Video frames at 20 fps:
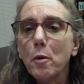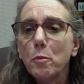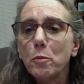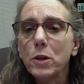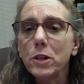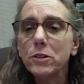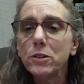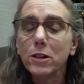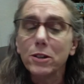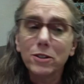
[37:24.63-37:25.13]

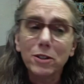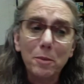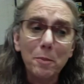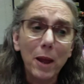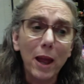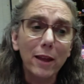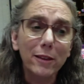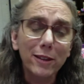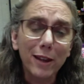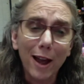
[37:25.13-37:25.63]
Princess
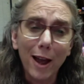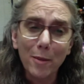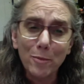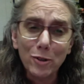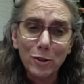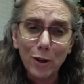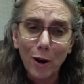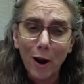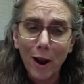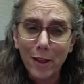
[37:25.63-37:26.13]
Samantha, I'm
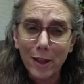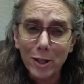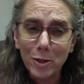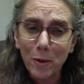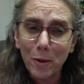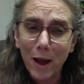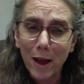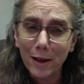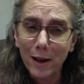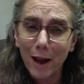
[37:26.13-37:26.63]
sorry, that's
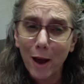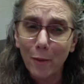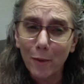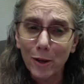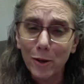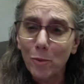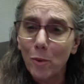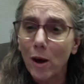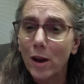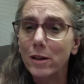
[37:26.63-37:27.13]
probably not
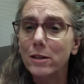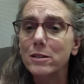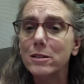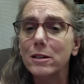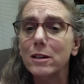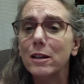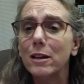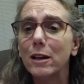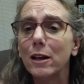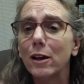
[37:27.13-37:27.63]
what you wanted
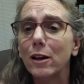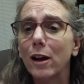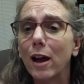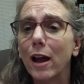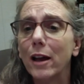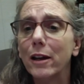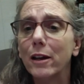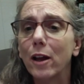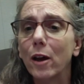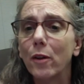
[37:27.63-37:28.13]
to hear.
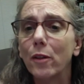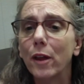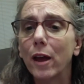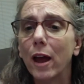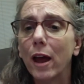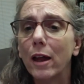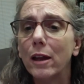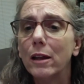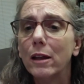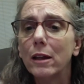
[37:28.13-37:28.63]
I know
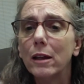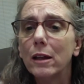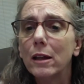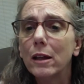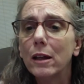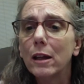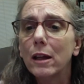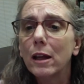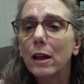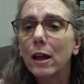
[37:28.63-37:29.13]
that.
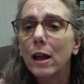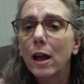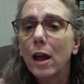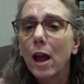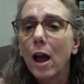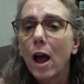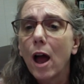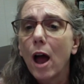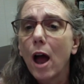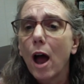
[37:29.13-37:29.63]

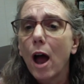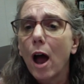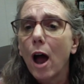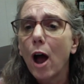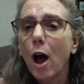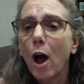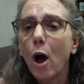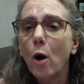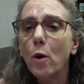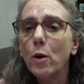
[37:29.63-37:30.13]

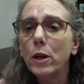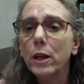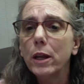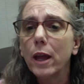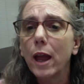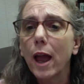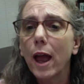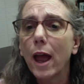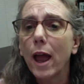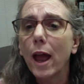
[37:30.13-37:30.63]

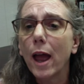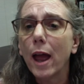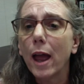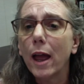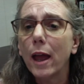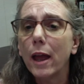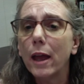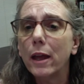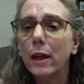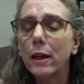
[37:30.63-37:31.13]

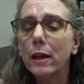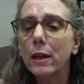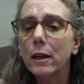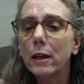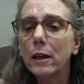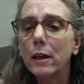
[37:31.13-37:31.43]
Okay.